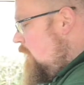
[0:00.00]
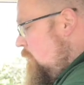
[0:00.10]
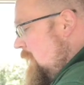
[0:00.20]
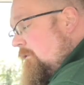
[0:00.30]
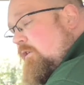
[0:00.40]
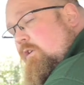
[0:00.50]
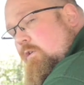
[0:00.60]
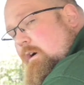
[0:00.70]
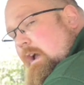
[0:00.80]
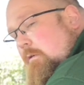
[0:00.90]
We have got
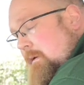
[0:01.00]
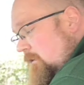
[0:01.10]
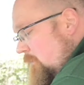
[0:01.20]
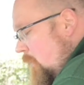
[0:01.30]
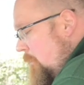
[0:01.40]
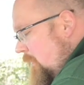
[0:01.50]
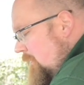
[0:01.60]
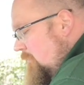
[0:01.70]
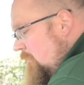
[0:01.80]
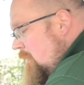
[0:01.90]
your aeroplane style
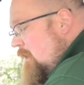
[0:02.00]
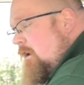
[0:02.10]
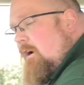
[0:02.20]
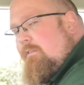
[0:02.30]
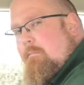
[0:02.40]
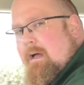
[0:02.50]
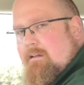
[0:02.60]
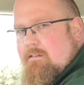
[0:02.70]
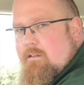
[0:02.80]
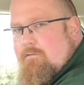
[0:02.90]
pockets on the
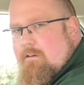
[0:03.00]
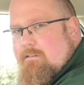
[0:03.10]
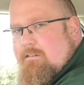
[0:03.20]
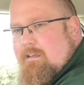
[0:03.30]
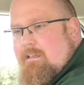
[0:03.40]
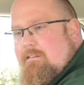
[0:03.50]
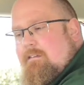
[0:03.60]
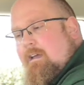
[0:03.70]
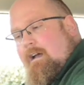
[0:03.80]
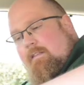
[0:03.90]
backs of the front
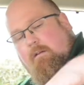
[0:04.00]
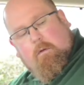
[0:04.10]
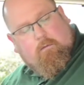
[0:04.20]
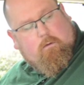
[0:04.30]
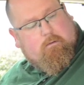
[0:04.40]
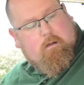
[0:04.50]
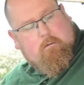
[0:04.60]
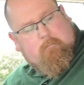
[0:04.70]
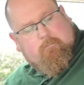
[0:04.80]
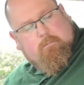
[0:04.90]
seats. And then we've also
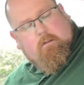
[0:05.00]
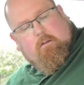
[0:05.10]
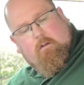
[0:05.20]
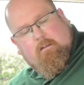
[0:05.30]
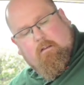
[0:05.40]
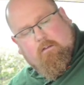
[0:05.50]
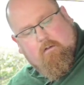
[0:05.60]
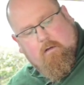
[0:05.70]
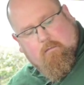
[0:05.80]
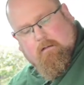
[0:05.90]
got your centre
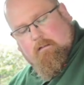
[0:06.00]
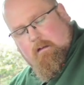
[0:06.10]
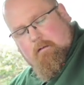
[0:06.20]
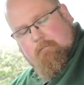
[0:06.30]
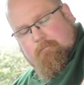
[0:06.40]
armrest here